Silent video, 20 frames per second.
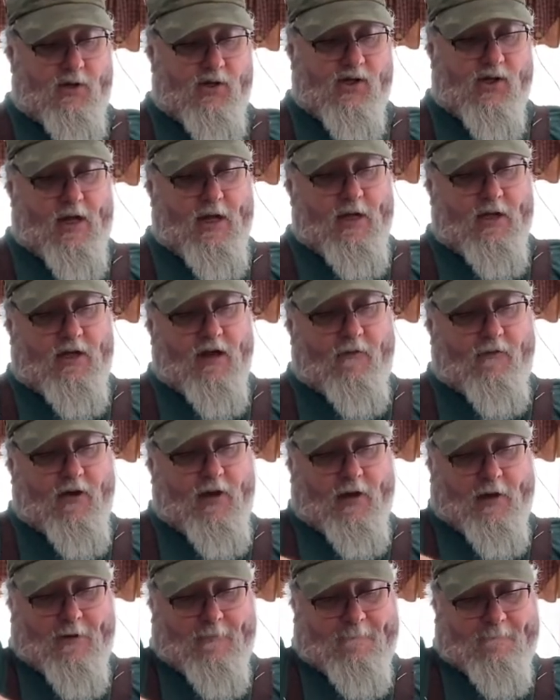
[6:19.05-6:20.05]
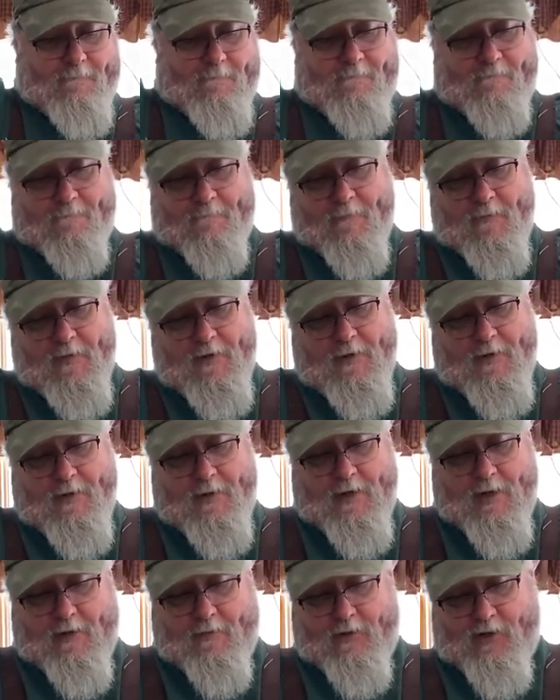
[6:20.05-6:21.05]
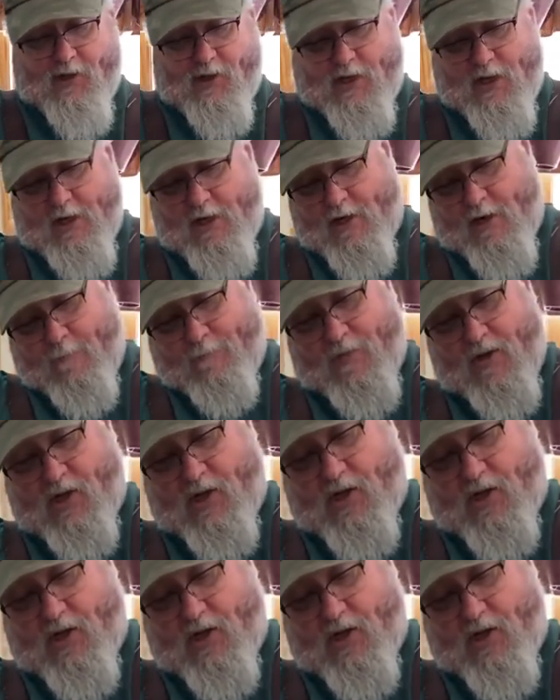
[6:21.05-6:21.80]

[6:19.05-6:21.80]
scientific and we're just going to dump this